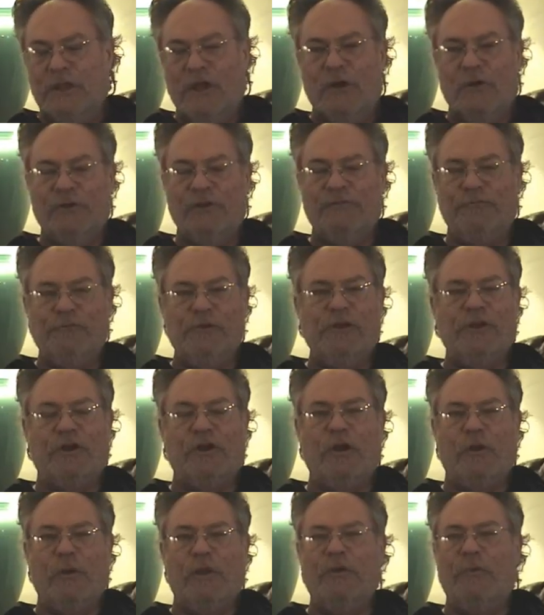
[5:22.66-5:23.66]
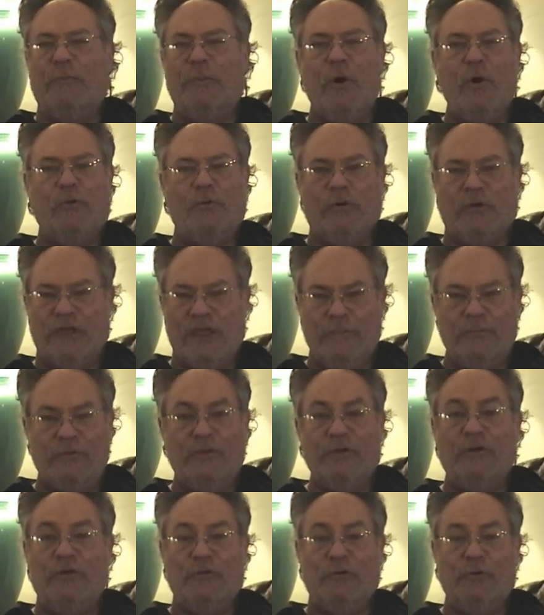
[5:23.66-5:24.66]
You know, and if you're in a poker game
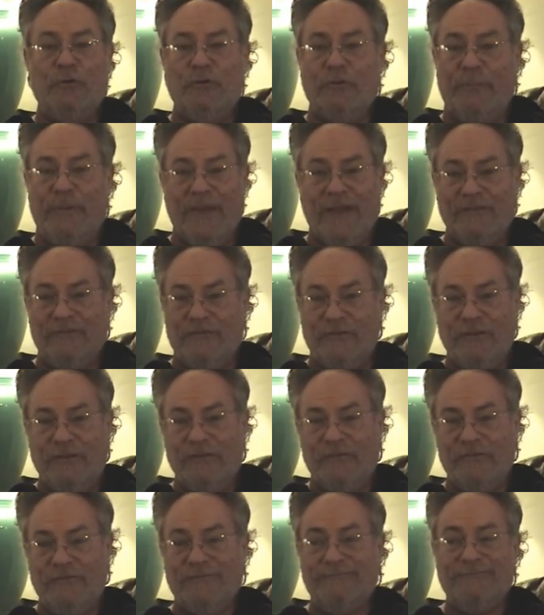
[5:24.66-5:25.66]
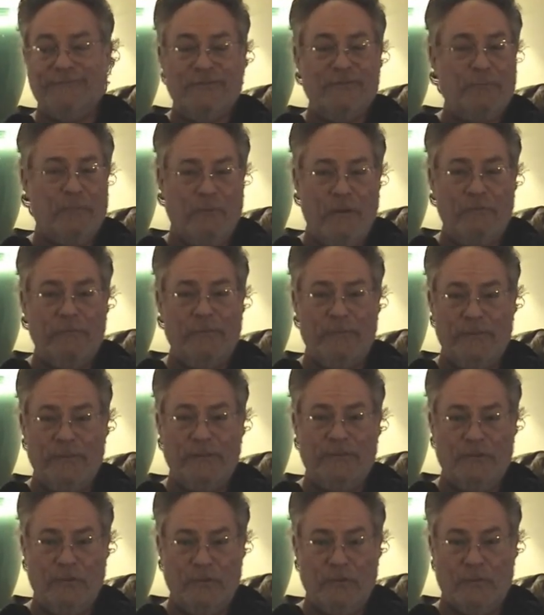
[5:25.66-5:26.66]
and you don't know who the patsy is, it's
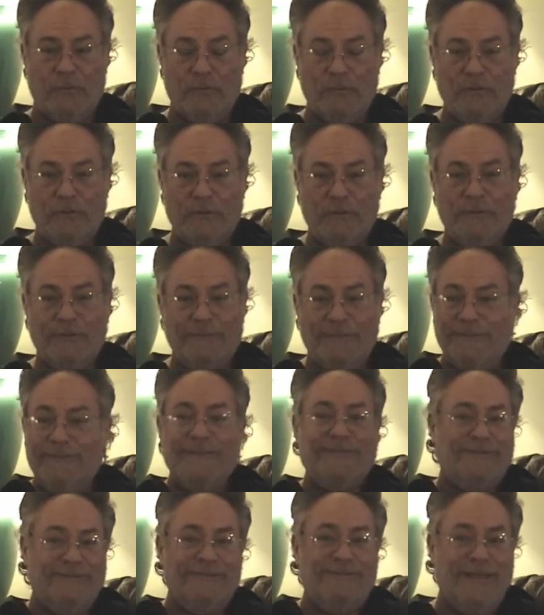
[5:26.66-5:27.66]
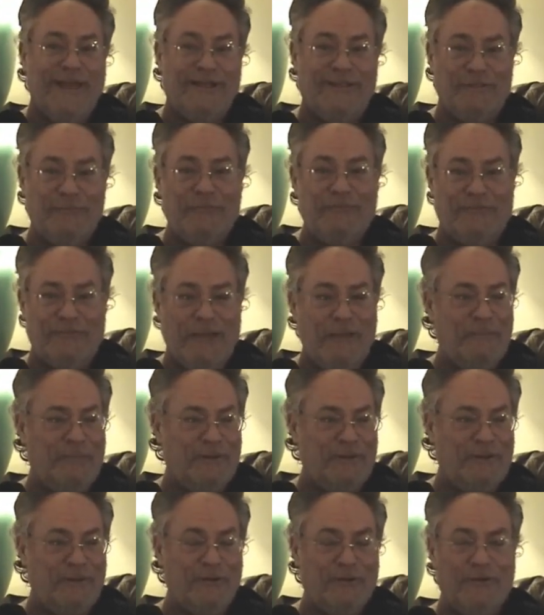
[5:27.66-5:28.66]
probably you. And that's exactly what's
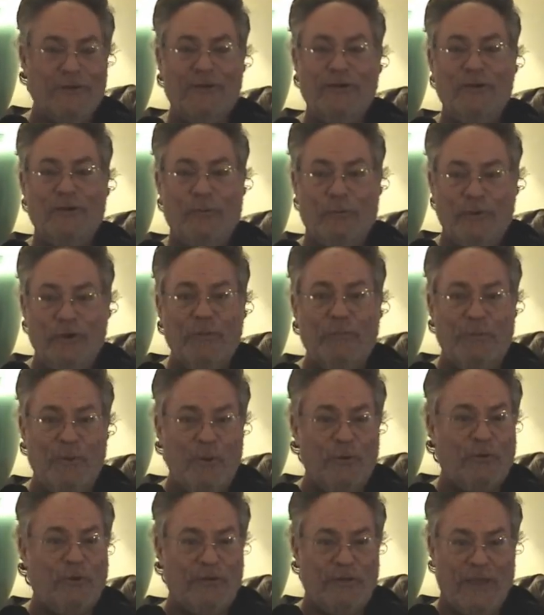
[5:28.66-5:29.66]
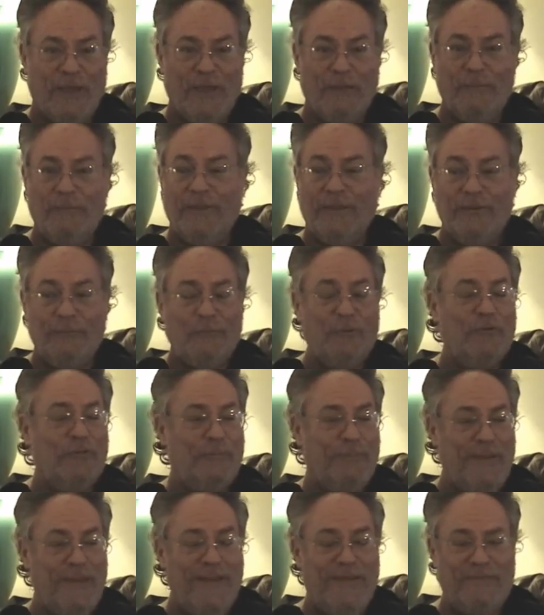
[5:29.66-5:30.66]
happening here. We're in a poker game and we're
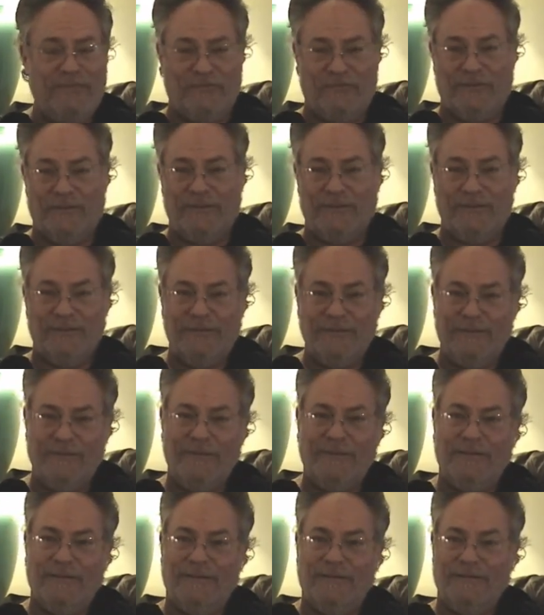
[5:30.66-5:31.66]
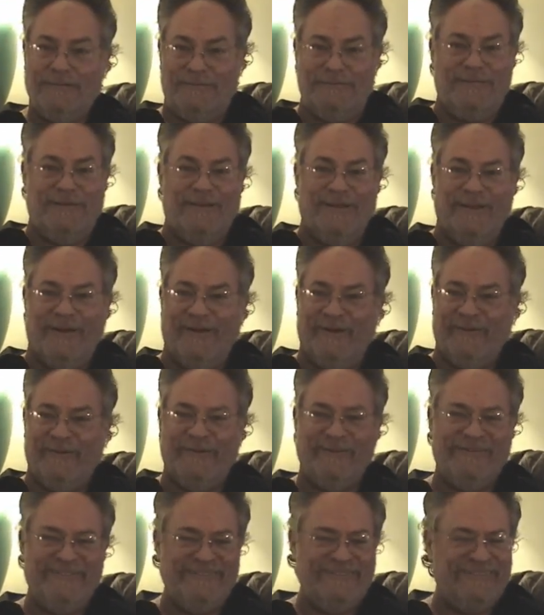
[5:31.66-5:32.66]
the patsy. You
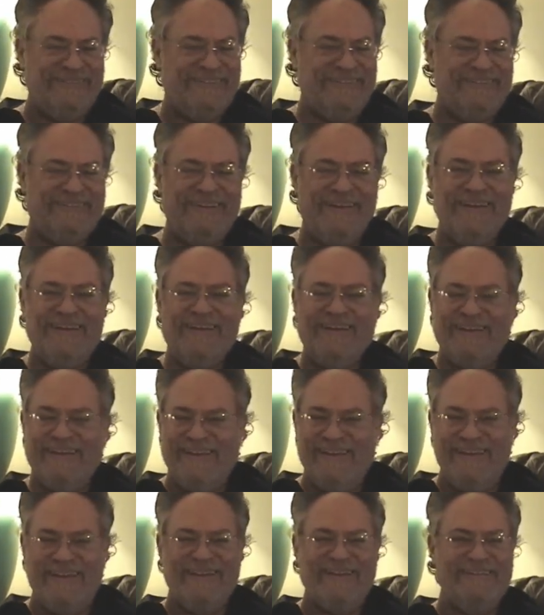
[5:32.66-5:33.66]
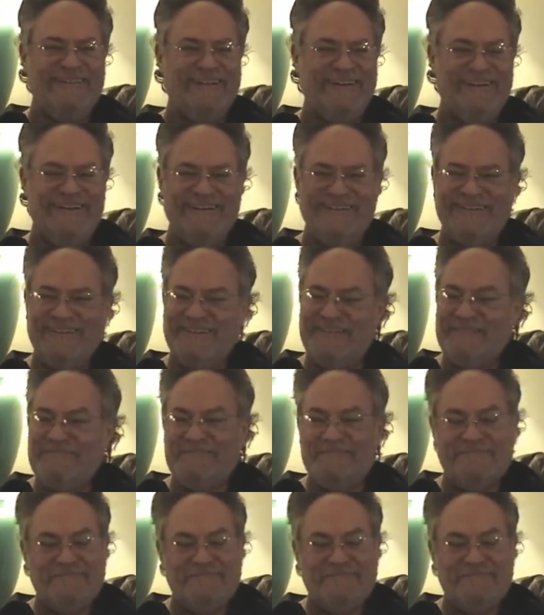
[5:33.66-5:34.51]
know? And